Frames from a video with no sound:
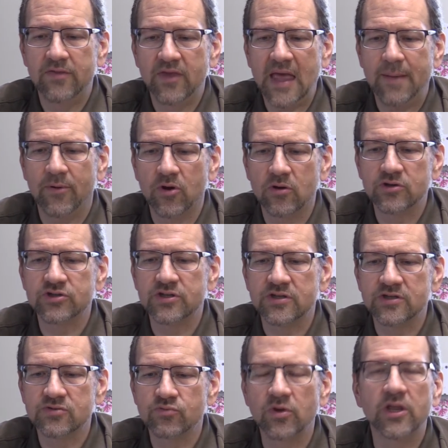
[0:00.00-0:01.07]
The
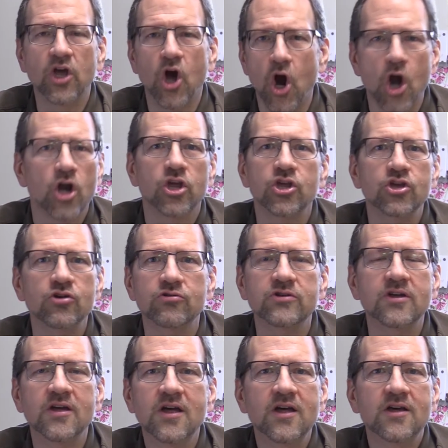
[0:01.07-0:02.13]
Cappadocians really
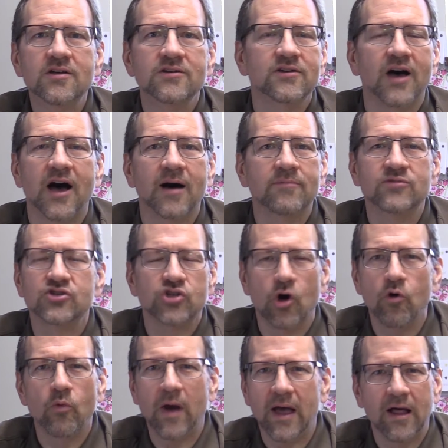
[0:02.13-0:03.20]
argued um,
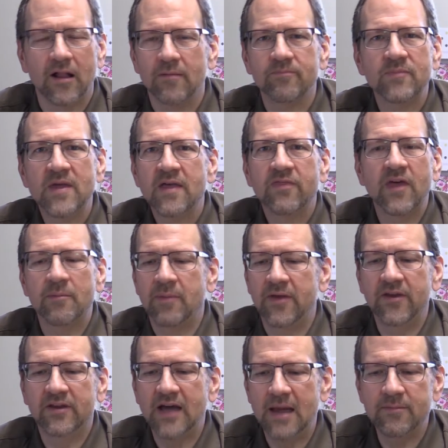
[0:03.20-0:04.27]
so well that by
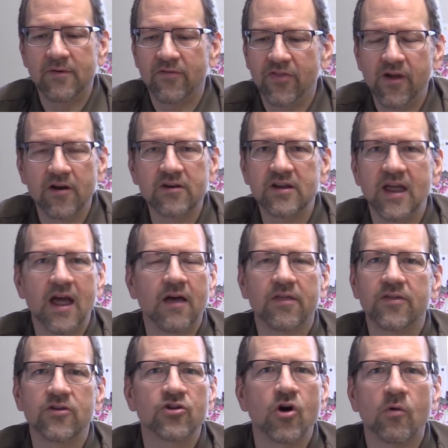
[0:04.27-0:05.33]
the time of their
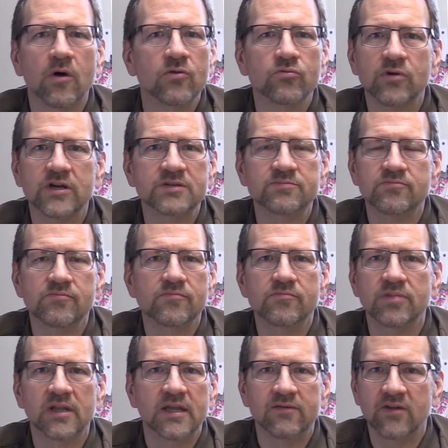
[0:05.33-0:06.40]
death, no one was
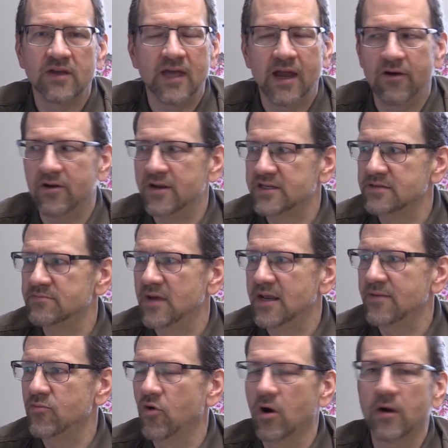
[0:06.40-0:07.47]
believing Arianism
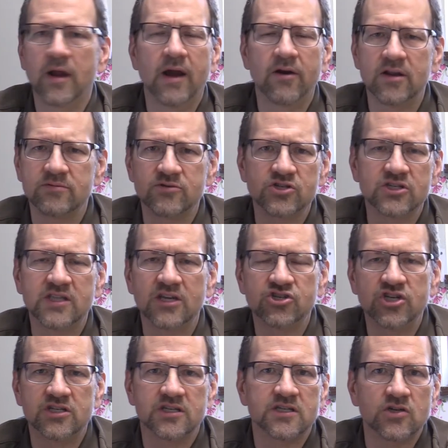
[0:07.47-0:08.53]
anymore. Arianism was just that
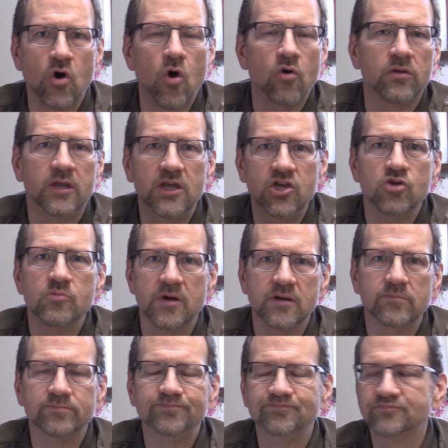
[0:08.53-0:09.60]
Jesus is only
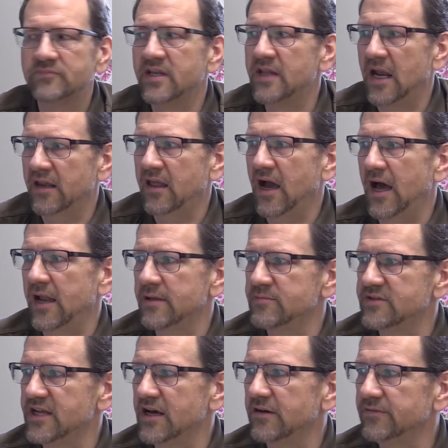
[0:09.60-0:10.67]
human, not God
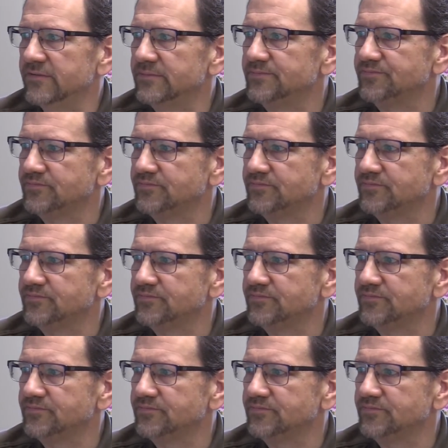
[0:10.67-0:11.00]
himself.